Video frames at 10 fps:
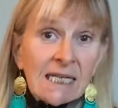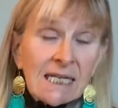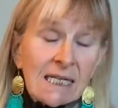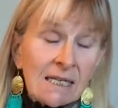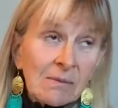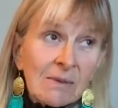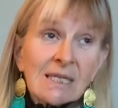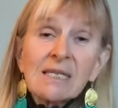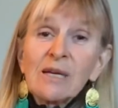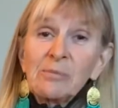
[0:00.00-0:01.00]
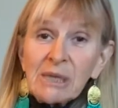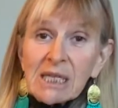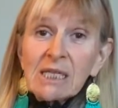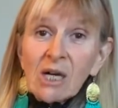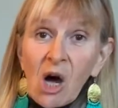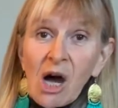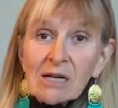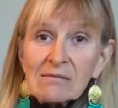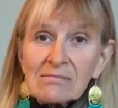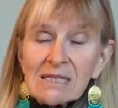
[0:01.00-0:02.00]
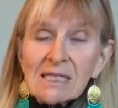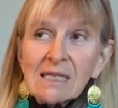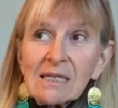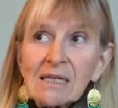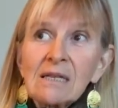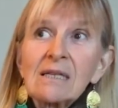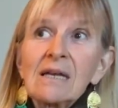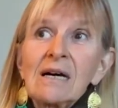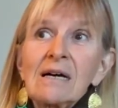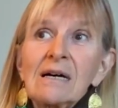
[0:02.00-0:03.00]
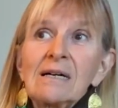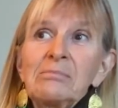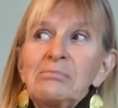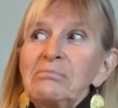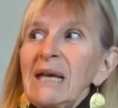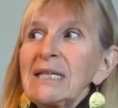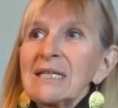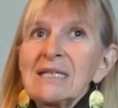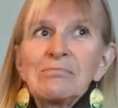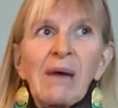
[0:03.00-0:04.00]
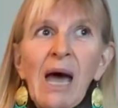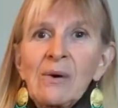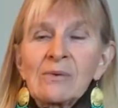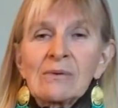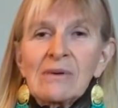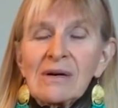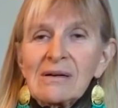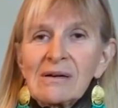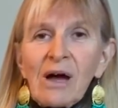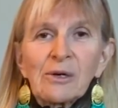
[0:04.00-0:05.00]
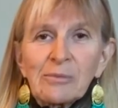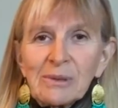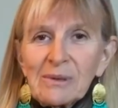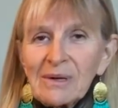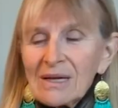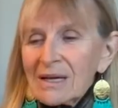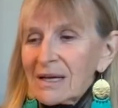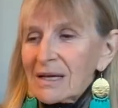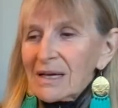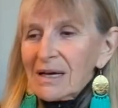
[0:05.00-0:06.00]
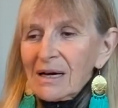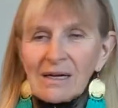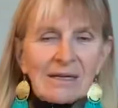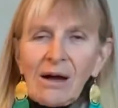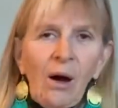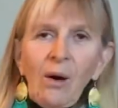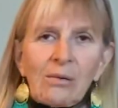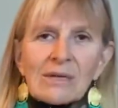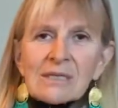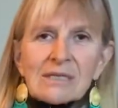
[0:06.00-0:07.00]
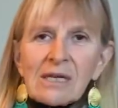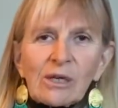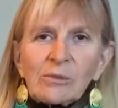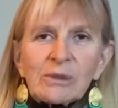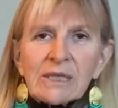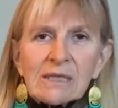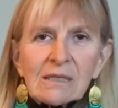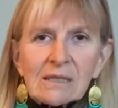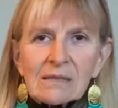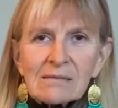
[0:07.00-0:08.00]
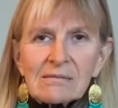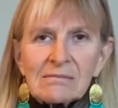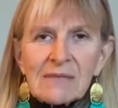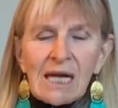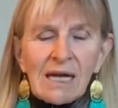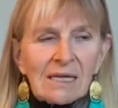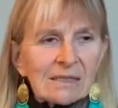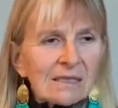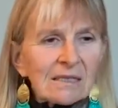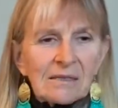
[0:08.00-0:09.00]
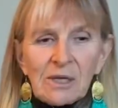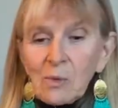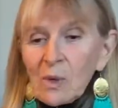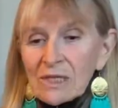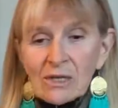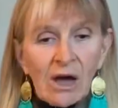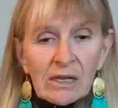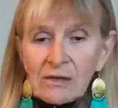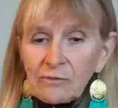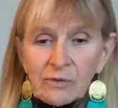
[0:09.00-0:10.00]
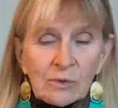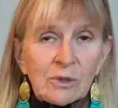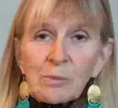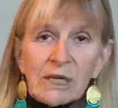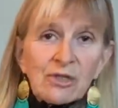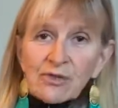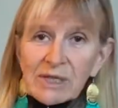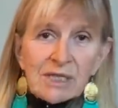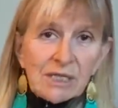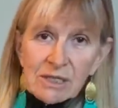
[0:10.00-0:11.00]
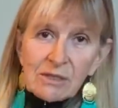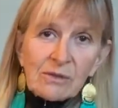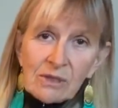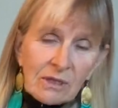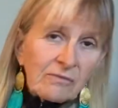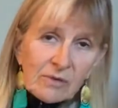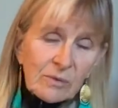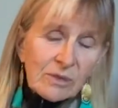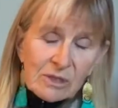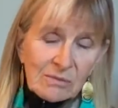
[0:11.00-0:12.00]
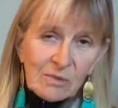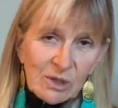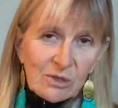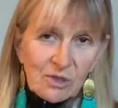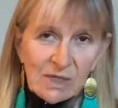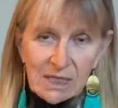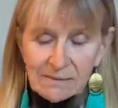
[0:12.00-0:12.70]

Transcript: He was a picky dog. He's a little 18-pound cockapoo. Always terrible eater. And he was not influenced by treats. You couldn't influence him with a treat.